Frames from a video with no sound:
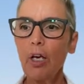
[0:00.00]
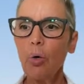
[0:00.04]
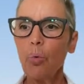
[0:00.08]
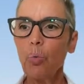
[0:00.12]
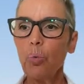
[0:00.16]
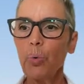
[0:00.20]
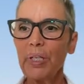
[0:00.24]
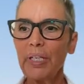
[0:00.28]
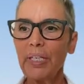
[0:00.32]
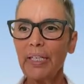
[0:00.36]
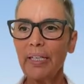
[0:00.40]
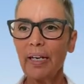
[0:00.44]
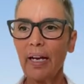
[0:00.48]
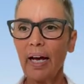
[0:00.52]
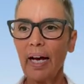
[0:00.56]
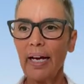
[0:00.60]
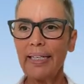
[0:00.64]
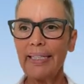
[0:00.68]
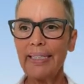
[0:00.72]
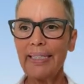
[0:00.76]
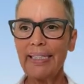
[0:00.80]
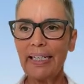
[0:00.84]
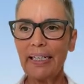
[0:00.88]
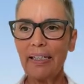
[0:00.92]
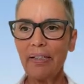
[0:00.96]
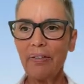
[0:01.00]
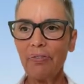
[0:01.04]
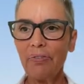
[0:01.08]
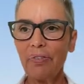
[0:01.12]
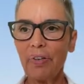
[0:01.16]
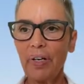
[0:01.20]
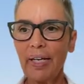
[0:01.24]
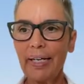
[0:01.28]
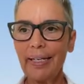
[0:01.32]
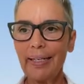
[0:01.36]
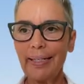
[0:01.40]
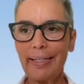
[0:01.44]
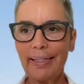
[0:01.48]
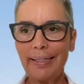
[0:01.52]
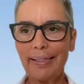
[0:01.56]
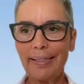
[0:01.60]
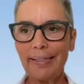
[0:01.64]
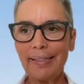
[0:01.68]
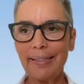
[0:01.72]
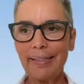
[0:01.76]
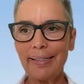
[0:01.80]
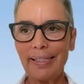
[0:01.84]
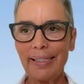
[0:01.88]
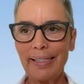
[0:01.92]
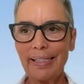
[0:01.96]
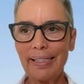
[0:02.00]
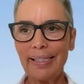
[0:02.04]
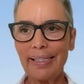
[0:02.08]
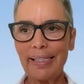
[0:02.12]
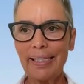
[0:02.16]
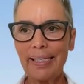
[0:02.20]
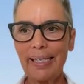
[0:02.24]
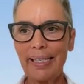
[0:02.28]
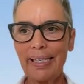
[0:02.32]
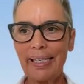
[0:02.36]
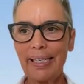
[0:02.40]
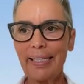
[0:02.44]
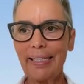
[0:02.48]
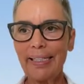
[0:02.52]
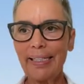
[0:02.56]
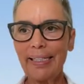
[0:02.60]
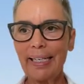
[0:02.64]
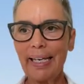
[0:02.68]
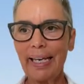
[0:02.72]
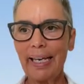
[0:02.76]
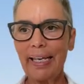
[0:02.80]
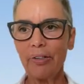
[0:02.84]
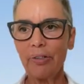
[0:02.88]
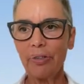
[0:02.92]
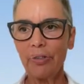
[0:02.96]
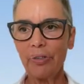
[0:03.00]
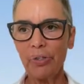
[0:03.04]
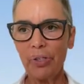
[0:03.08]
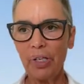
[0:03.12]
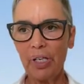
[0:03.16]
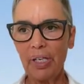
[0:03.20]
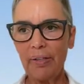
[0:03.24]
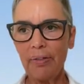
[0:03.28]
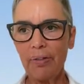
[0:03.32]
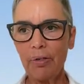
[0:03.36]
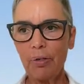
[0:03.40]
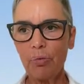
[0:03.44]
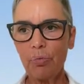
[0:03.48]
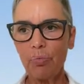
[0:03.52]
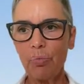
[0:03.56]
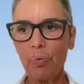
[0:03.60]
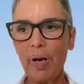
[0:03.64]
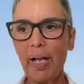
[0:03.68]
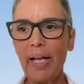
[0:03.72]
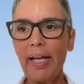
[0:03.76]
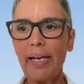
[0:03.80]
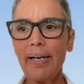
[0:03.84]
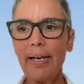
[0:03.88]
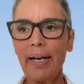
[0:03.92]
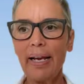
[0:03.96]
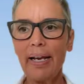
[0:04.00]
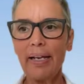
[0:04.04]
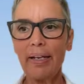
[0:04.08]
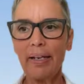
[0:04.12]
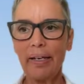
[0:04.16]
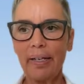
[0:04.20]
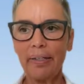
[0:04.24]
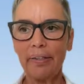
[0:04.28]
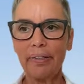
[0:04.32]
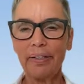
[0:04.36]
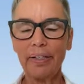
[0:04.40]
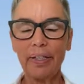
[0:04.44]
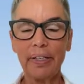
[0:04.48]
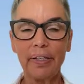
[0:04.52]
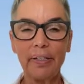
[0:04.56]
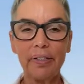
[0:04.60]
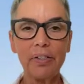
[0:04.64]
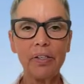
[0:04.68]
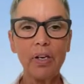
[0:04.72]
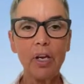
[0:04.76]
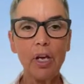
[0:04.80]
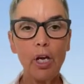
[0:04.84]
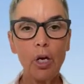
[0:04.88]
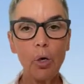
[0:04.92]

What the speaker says: We can identify against the 6 key indicators in the red areas,